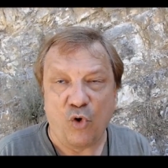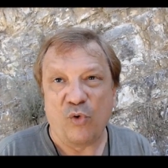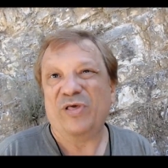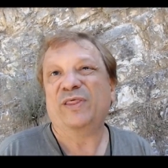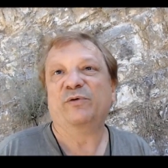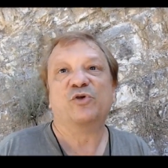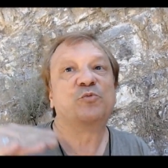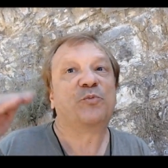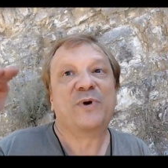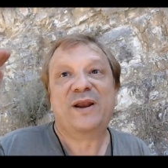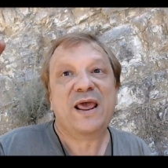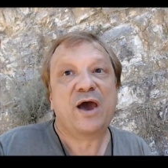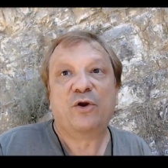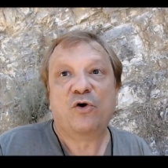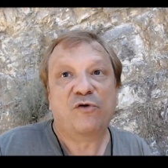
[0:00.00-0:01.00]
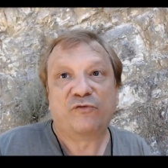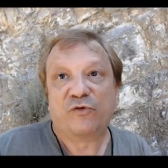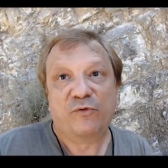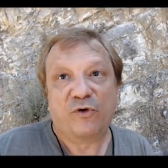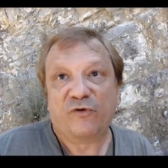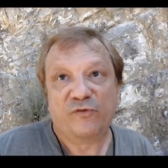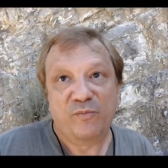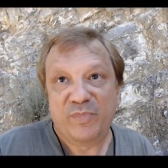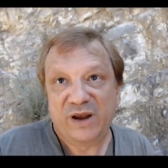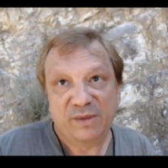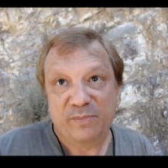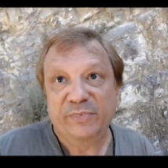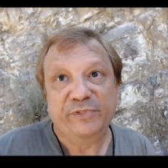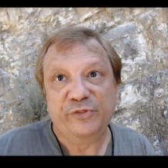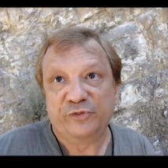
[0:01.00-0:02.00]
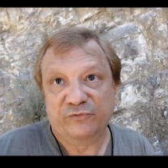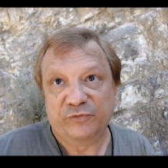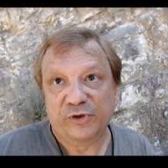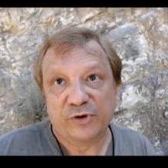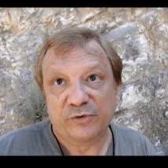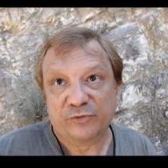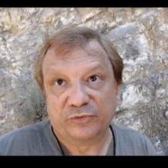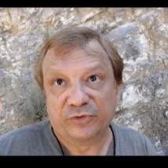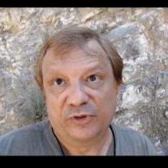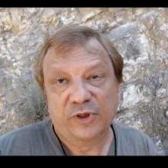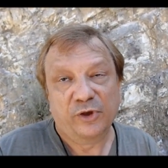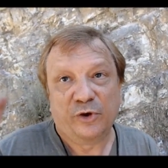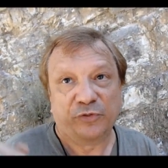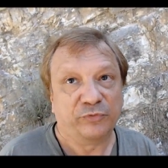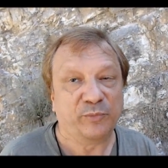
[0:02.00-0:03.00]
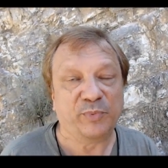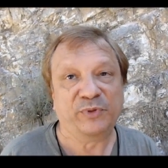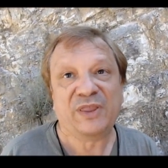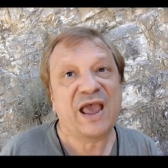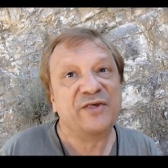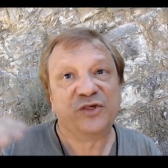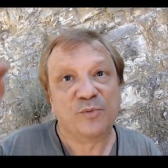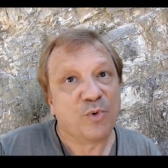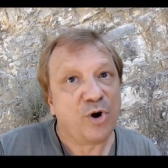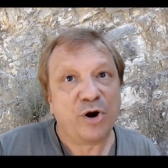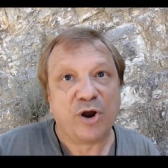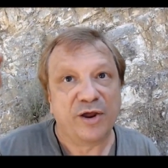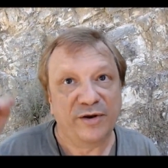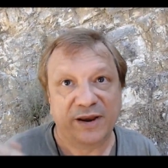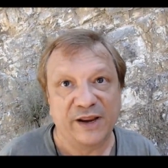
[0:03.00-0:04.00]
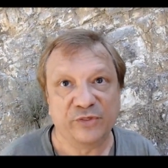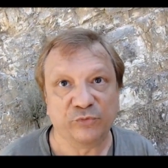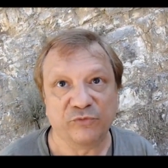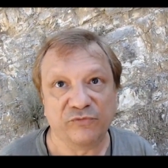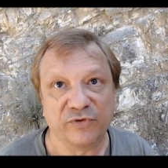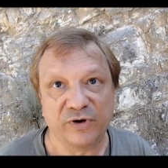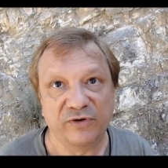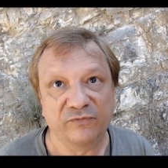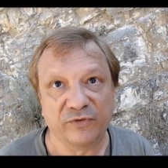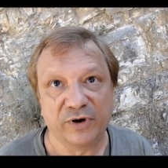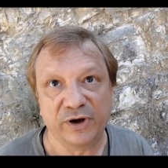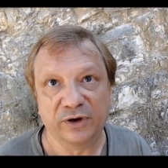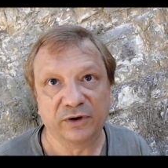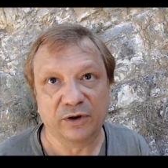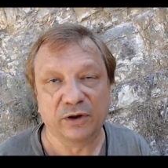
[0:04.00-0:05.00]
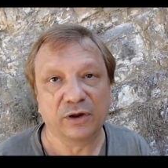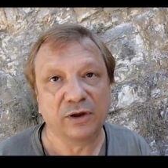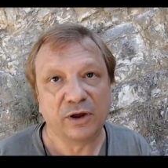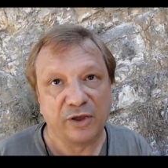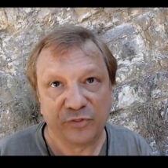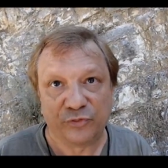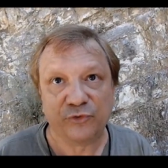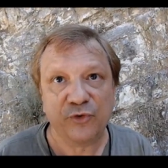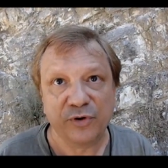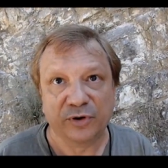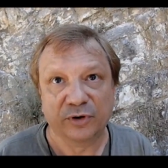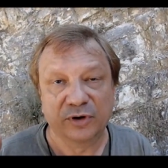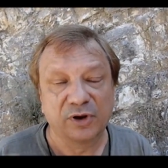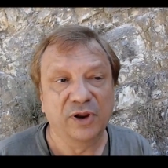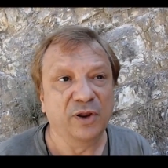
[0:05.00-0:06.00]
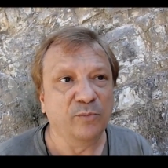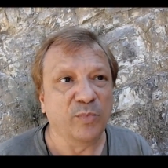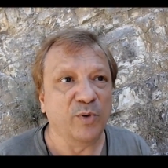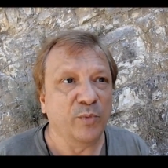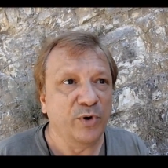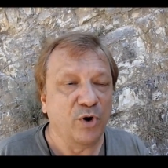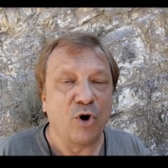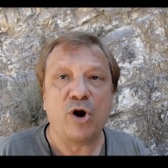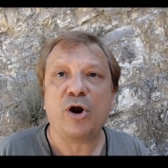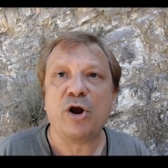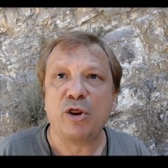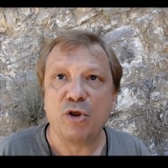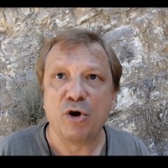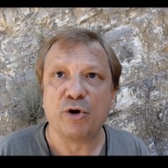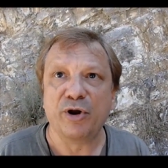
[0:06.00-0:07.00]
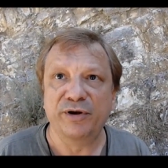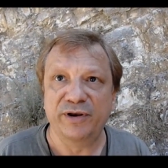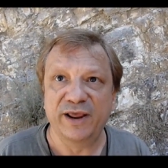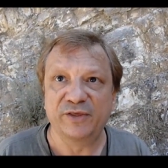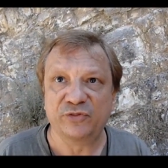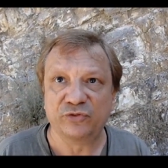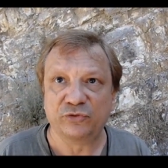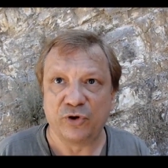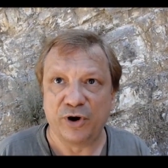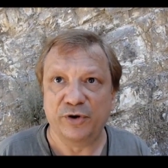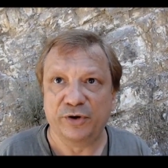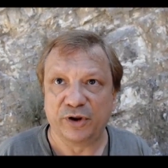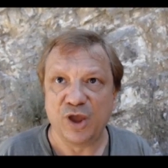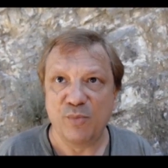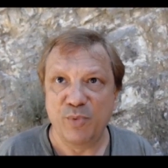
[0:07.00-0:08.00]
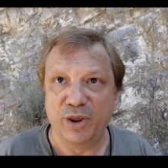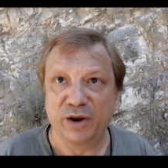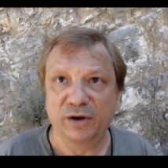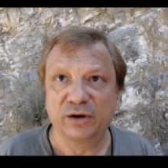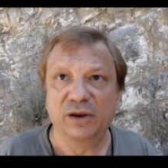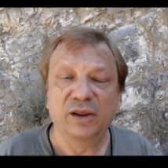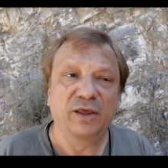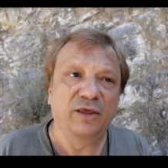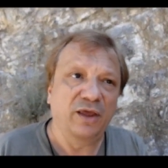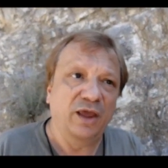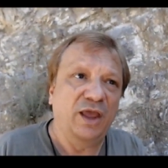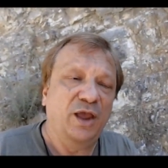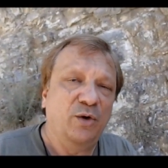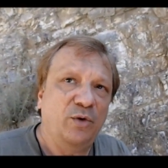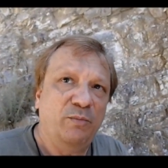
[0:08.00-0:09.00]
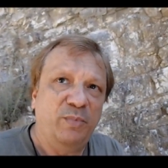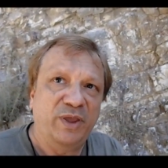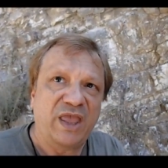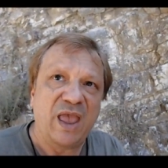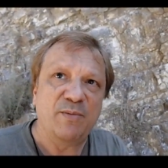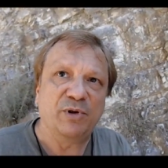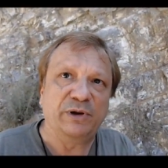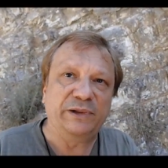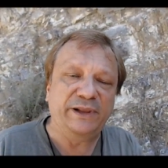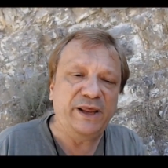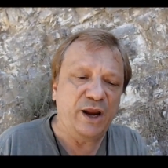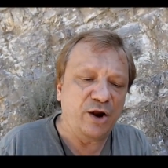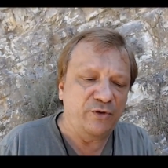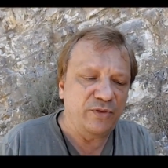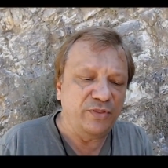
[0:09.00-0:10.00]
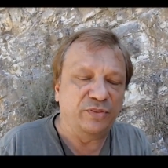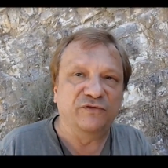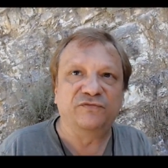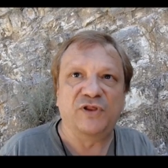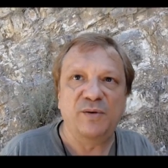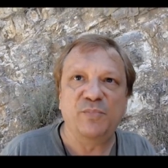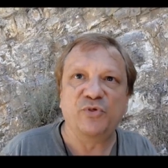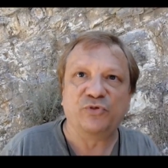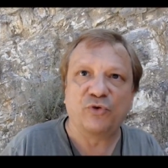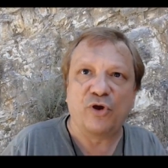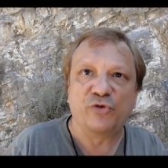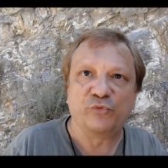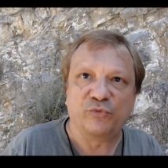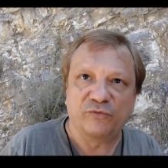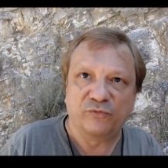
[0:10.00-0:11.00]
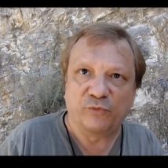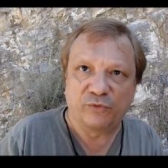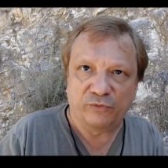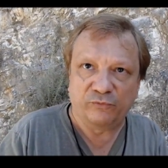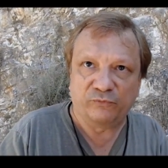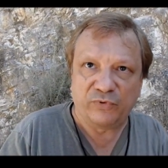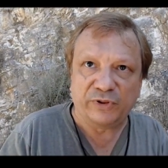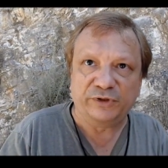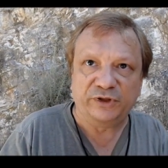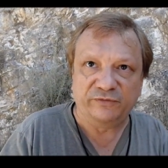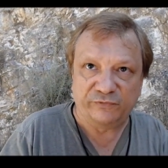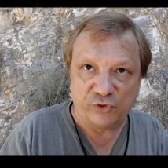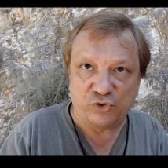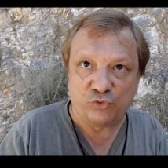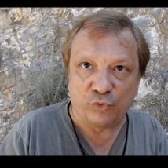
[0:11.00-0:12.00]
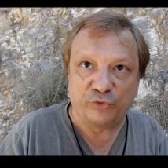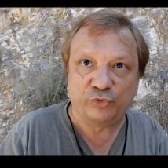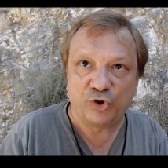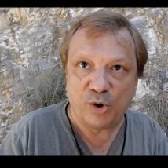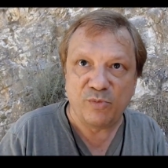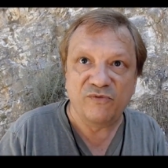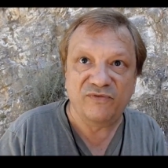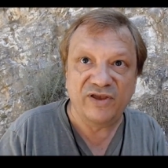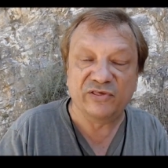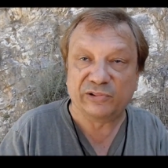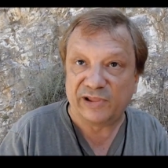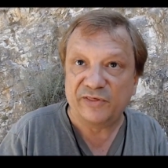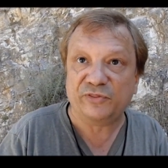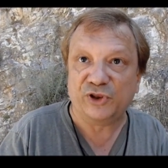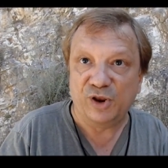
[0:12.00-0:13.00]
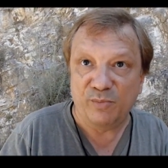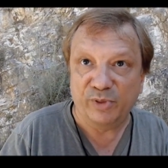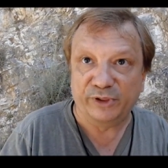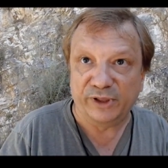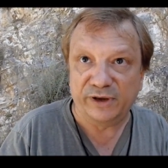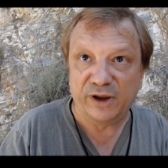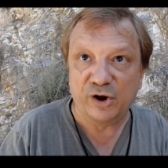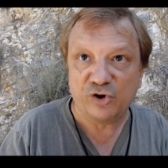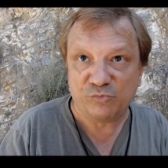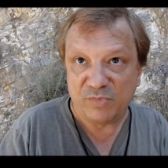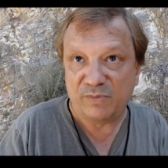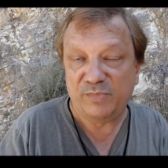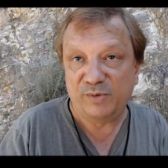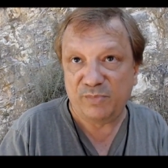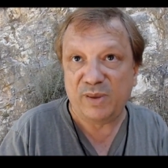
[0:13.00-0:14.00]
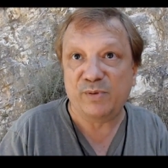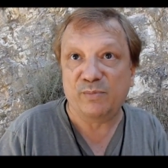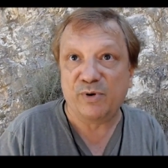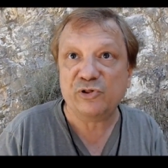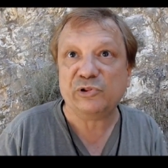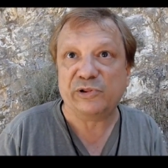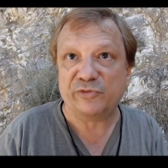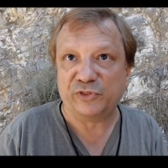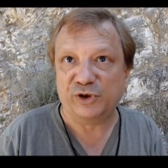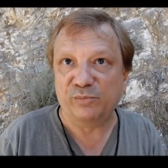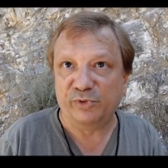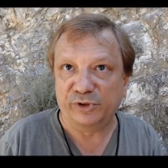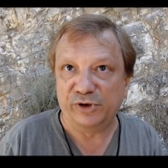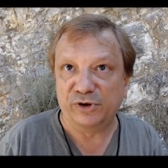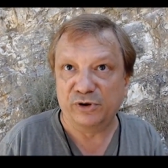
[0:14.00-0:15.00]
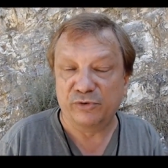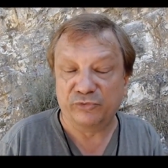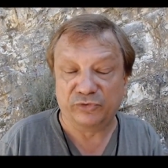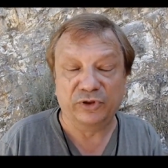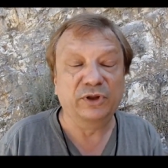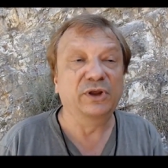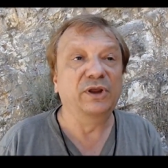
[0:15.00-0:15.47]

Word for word: or whether they were spread out over, over many millions of years, because the potassium argon dates were very, very uh, uncertain. But when argon argon dates started to come in, it, it became clear that the flood basalts were, were relatively short term events, less than a million years, maybe, maybe much less than a million years.